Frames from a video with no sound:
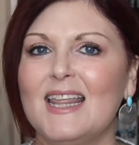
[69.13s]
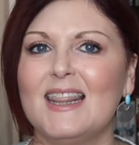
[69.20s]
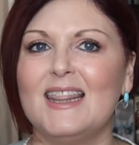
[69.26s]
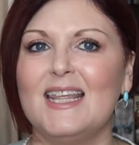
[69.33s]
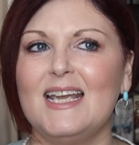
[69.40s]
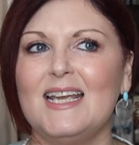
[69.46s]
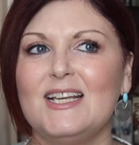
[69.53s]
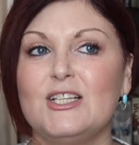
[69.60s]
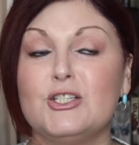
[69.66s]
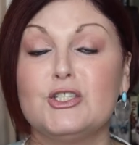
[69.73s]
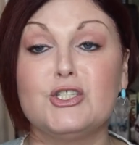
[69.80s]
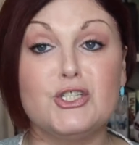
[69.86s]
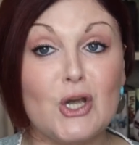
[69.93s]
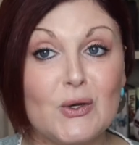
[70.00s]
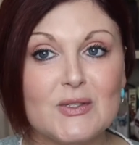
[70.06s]

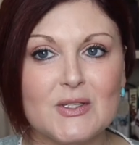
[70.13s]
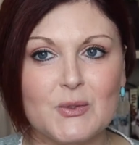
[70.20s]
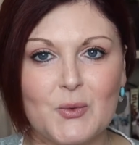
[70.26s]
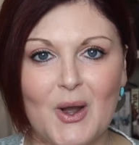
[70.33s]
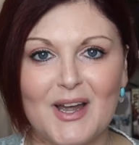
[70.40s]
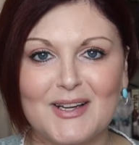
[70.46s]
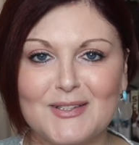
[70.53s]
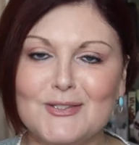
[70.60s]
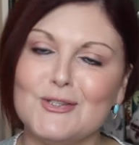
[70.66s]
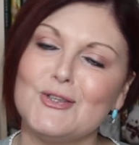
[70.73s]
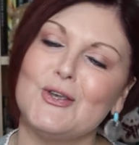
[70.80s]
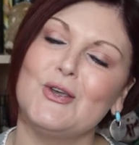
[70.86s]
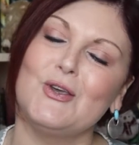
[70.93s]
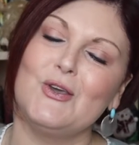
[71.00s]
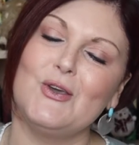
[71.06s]
these chosen
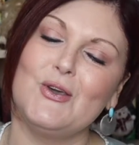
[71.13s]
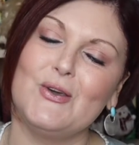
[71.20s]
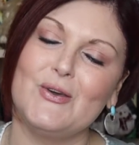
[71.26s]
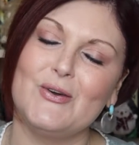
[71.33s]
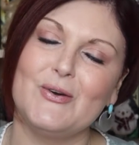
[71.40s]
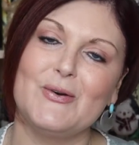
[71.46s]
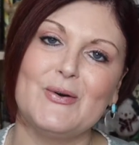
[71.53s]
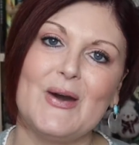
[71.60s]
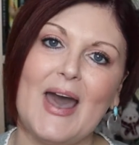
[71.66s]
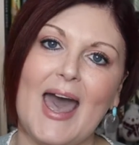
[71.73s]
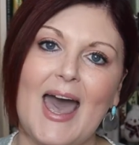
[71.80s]
ones who